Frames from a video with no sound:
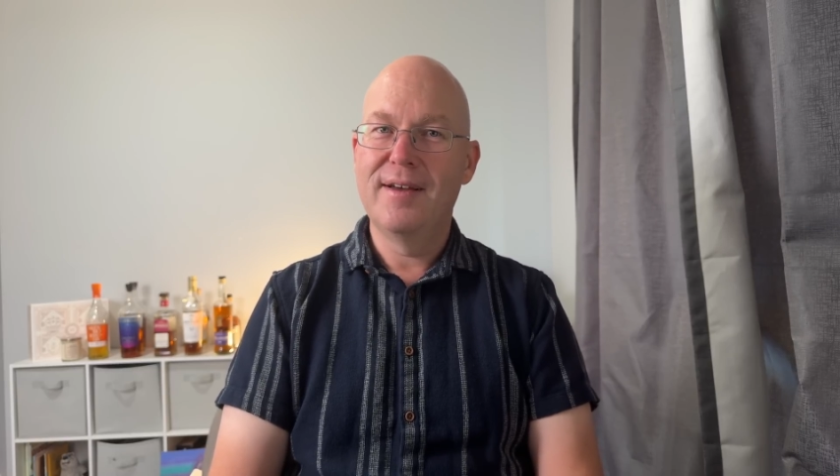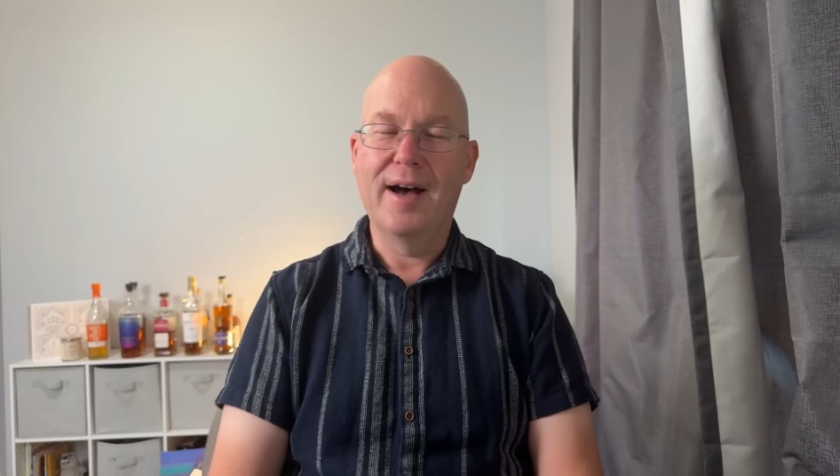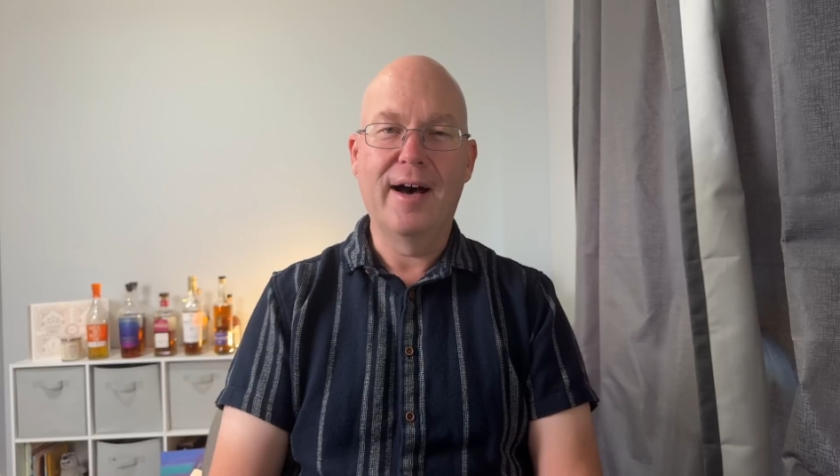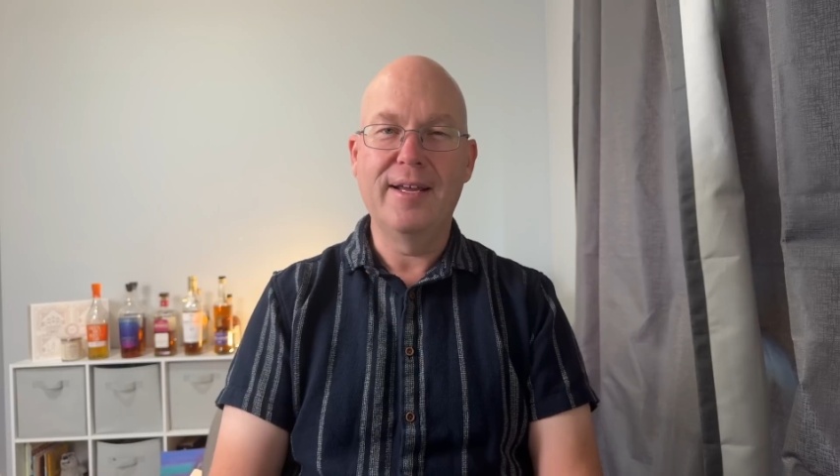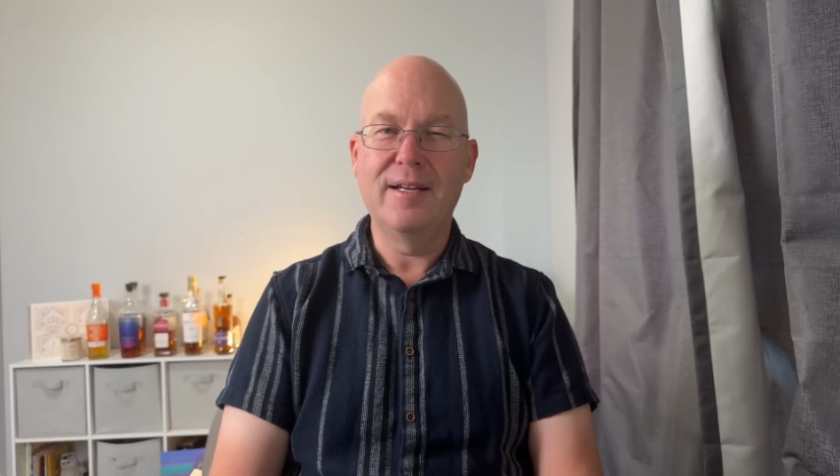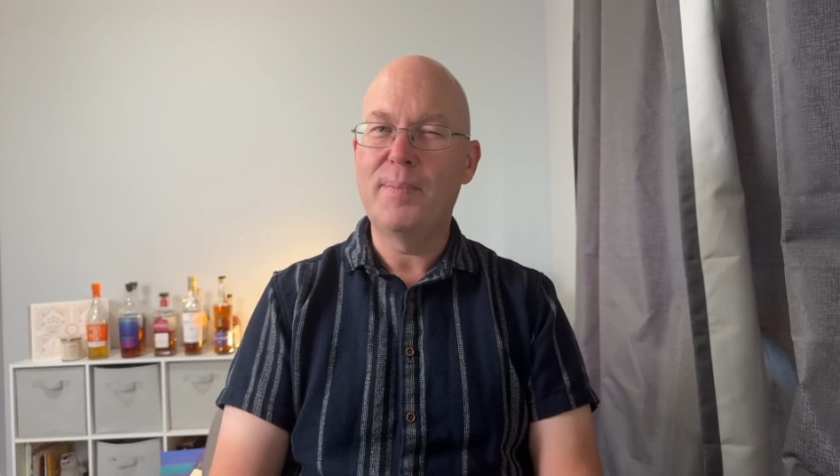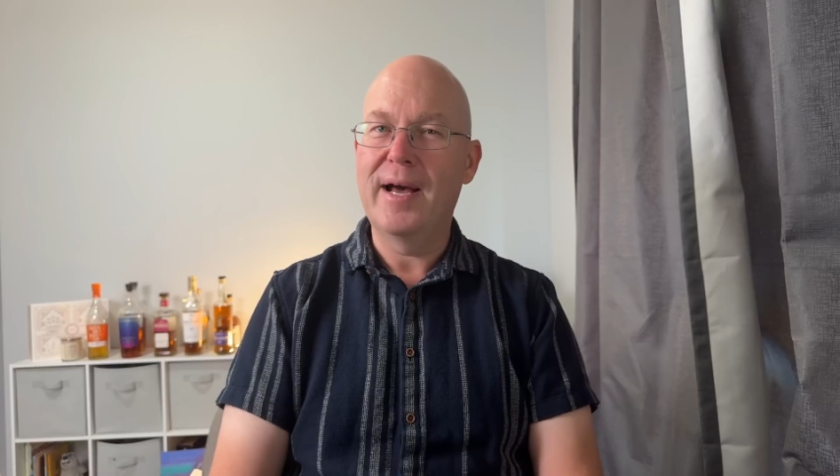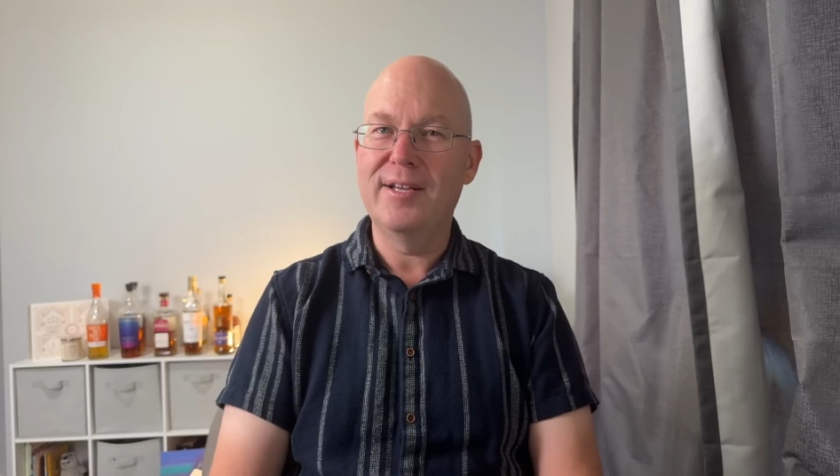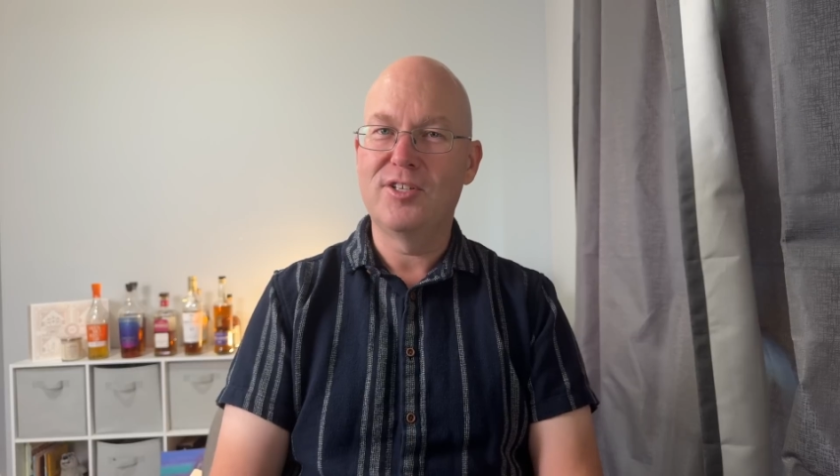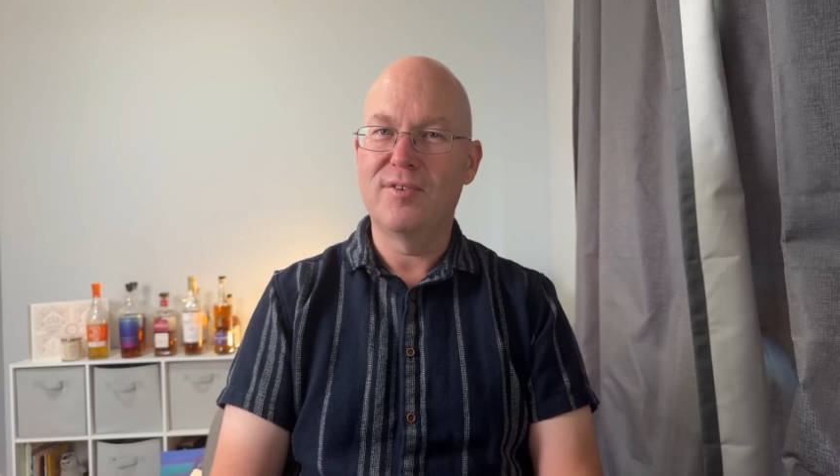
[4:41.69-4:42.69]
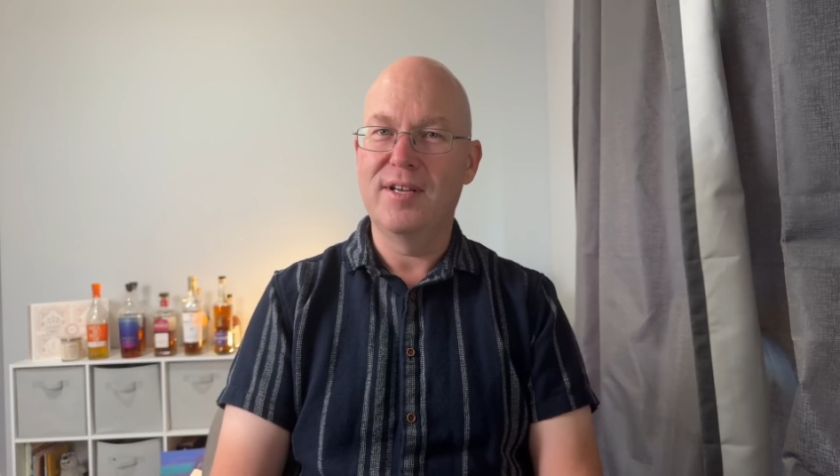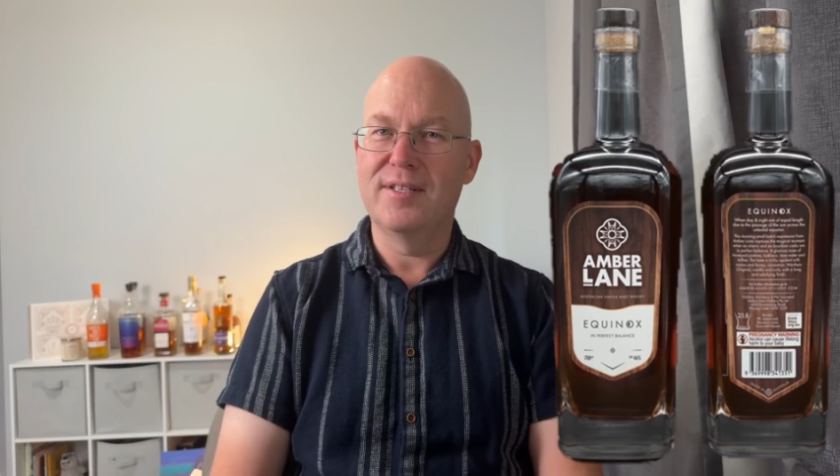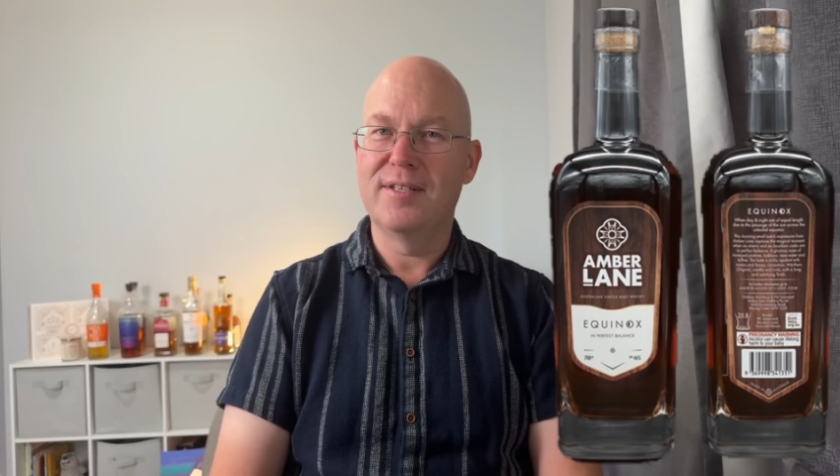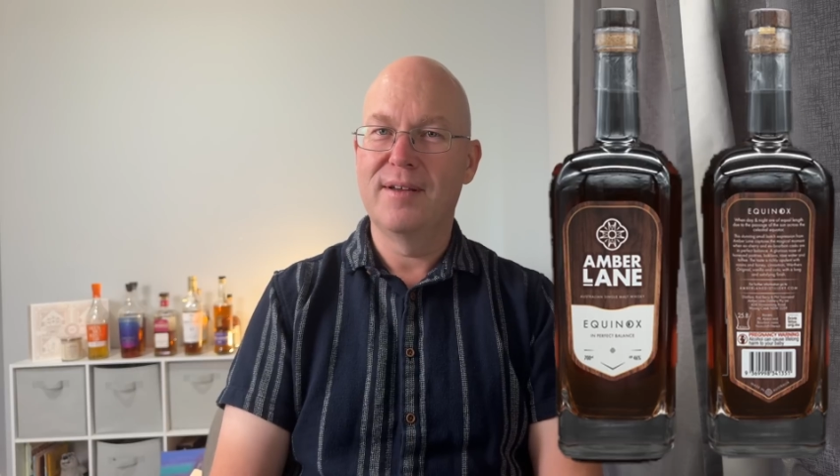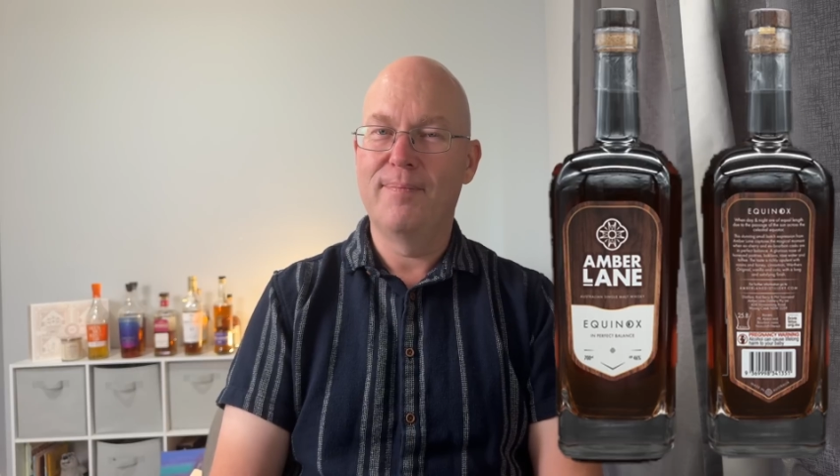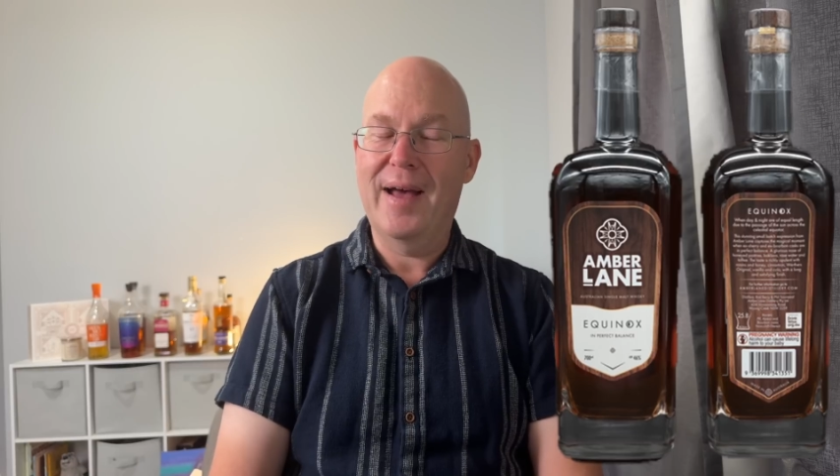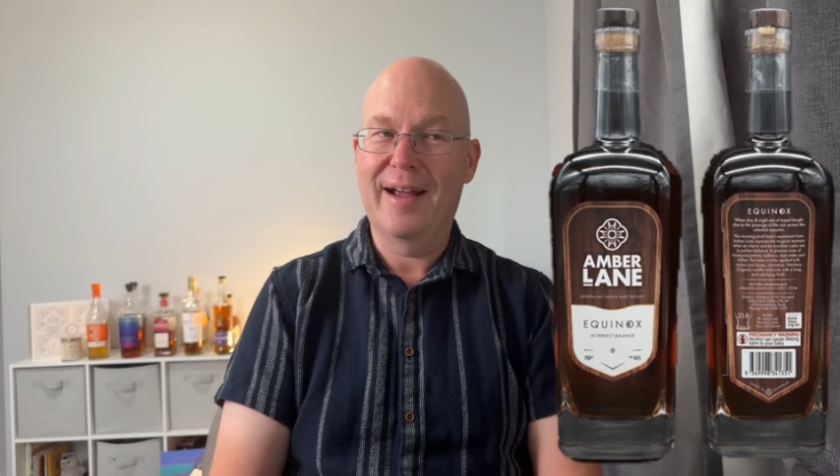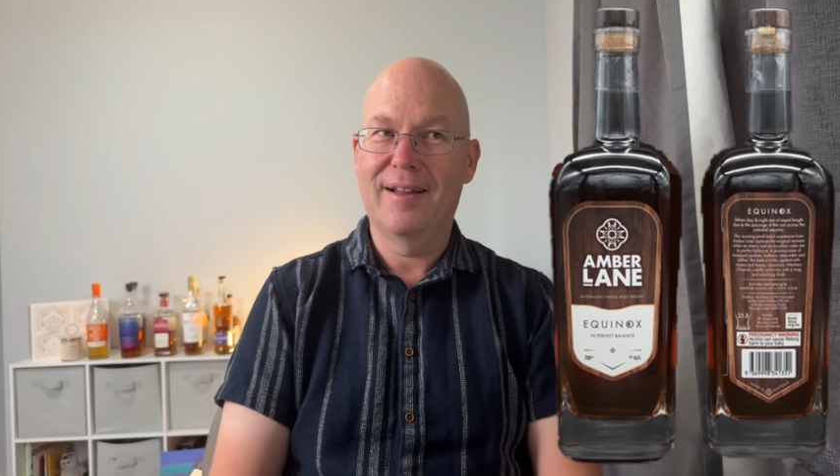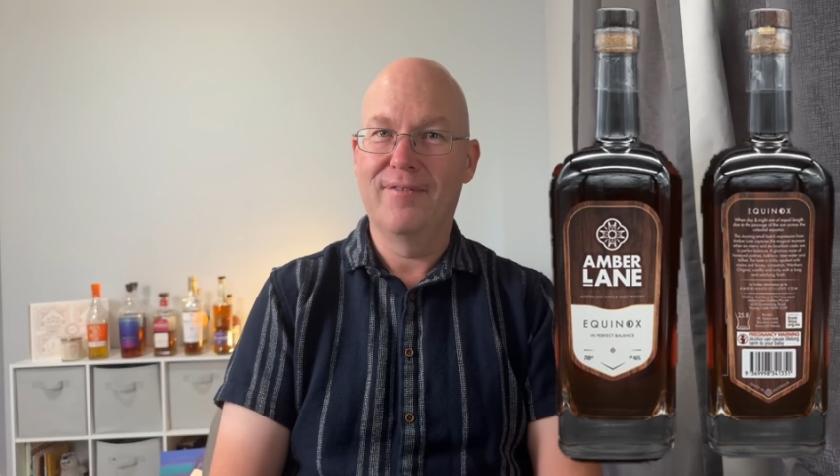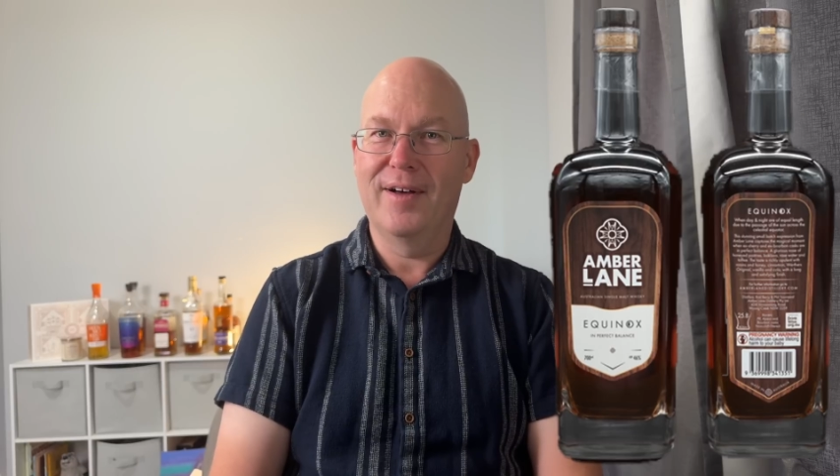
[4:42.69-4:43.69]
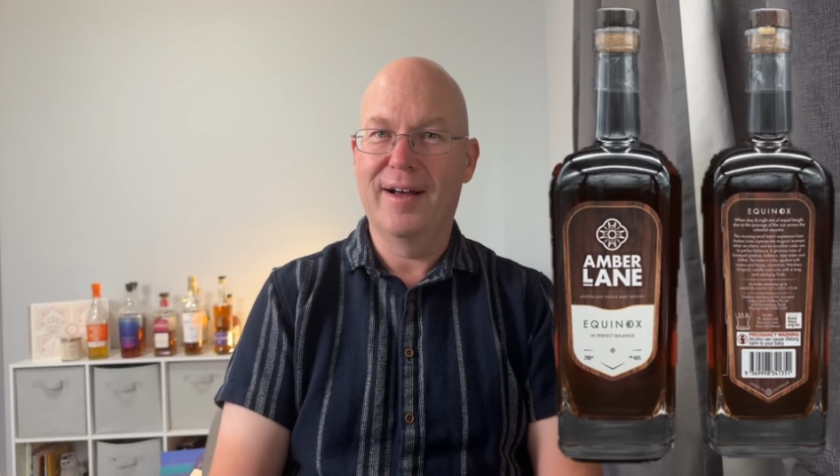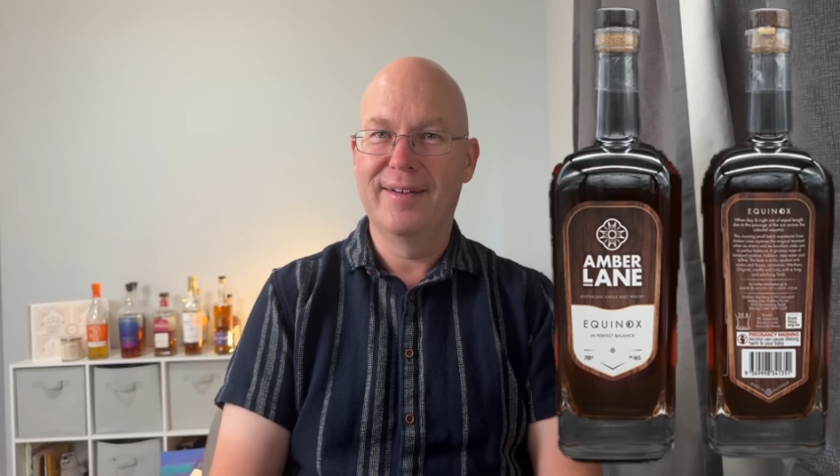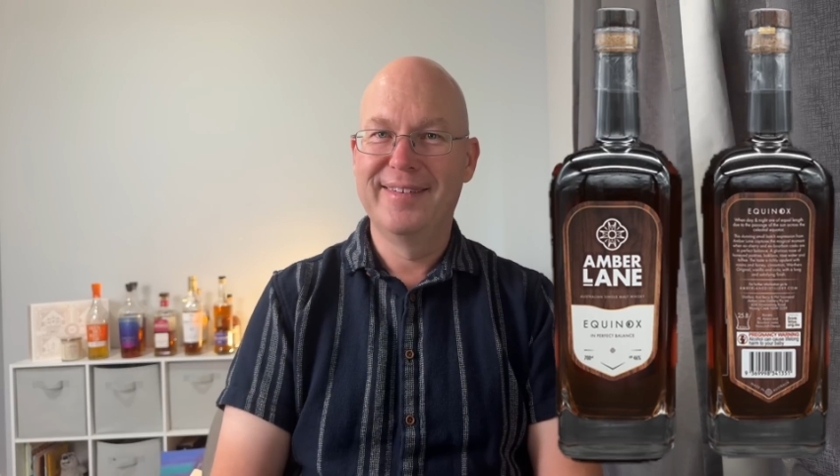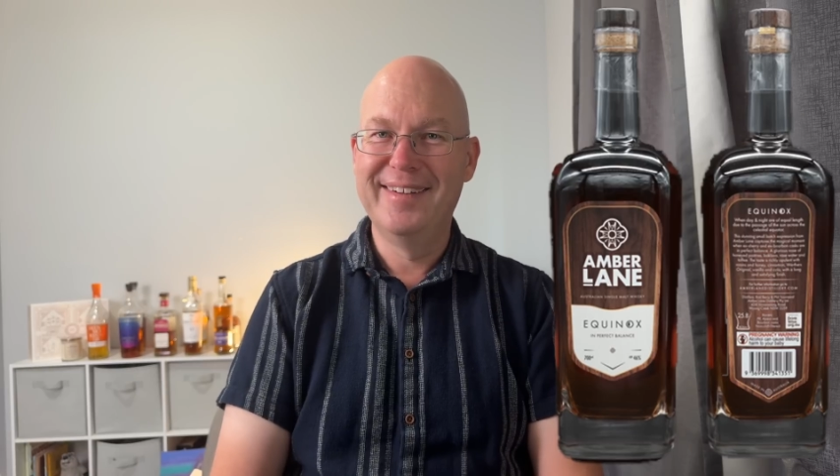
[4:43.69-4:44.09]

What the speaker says: honeyed pastries, baklava.